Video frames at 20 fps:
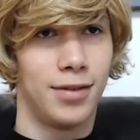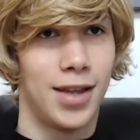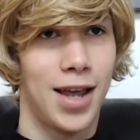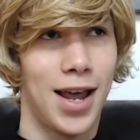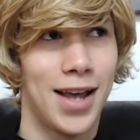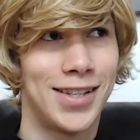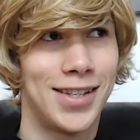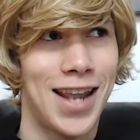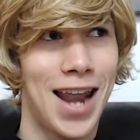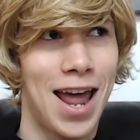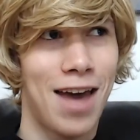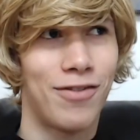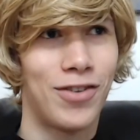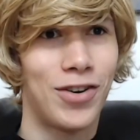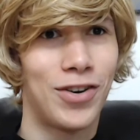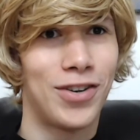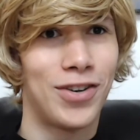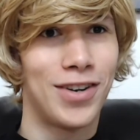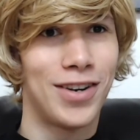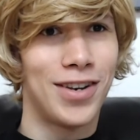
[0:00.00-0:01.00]
Is it
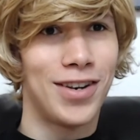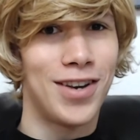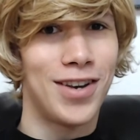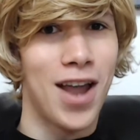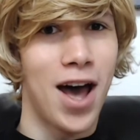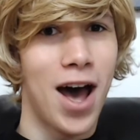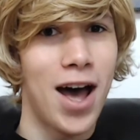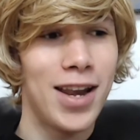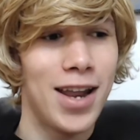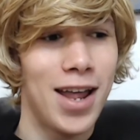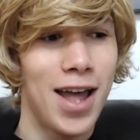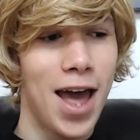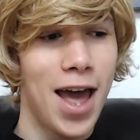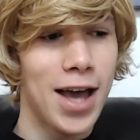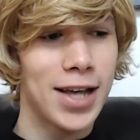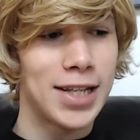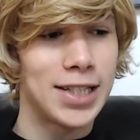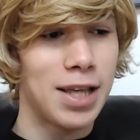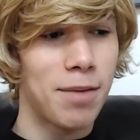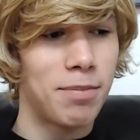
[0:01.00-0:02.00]
ever not
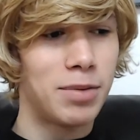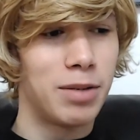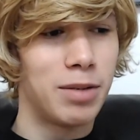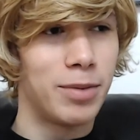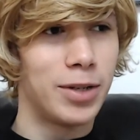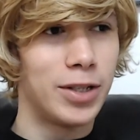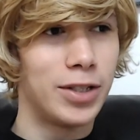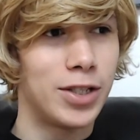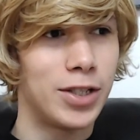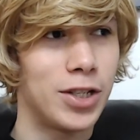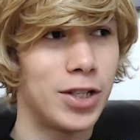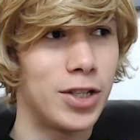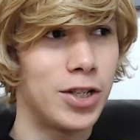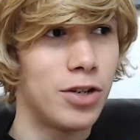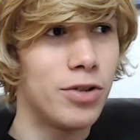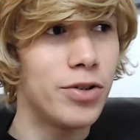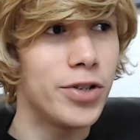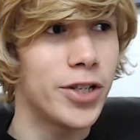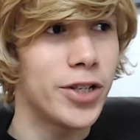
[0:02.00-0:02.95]
acceptable to douche?